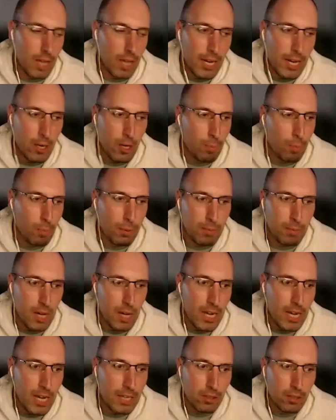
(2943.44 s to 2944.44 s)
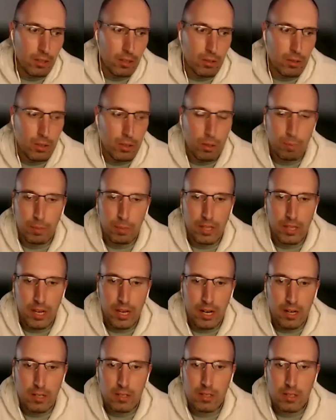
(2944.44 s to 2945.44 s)
I open mine. The girls open
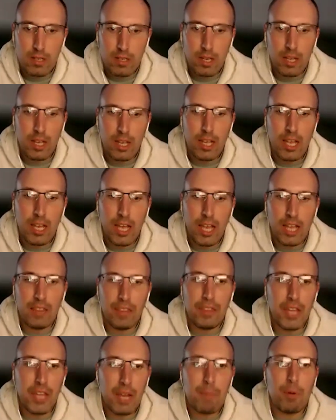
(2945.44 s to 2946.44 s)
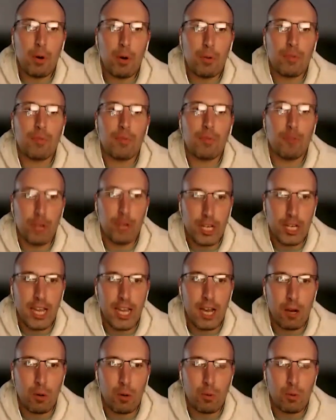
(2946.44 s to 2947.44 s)
theirs. And they both freak
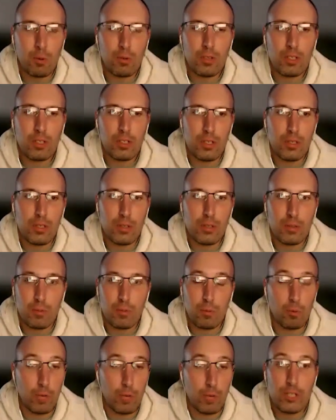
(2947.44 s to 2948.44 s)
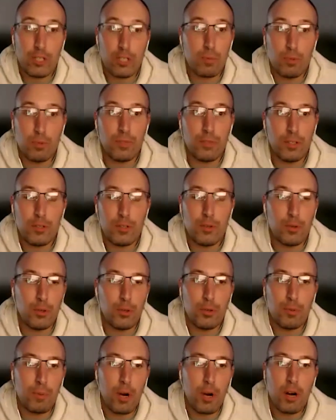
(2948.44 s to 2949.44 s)
out because we just moved into a
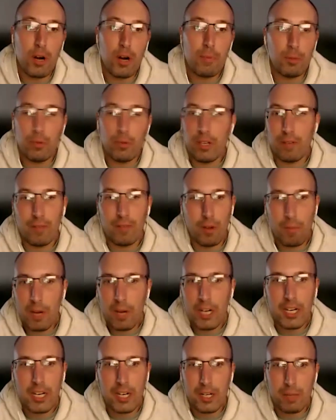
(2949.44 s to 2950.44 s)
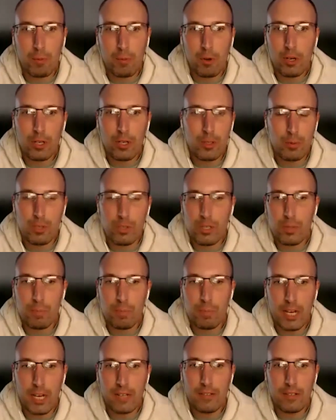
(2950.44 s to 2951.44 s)
new apartment. We have no money anymore because we just
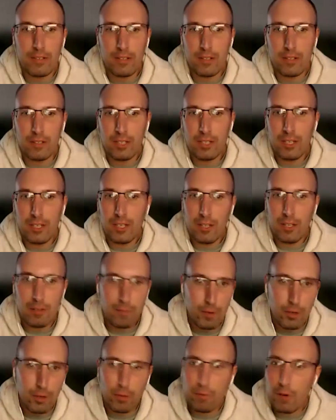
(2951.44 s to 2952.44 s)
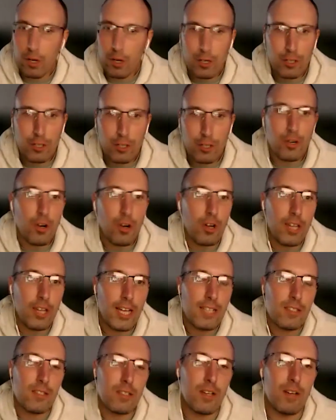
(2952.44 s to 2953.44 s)
paid for furniture, all
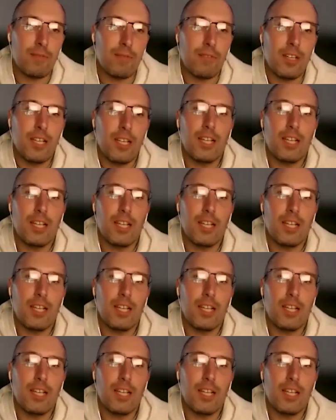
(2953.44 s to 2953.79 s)
that stuff.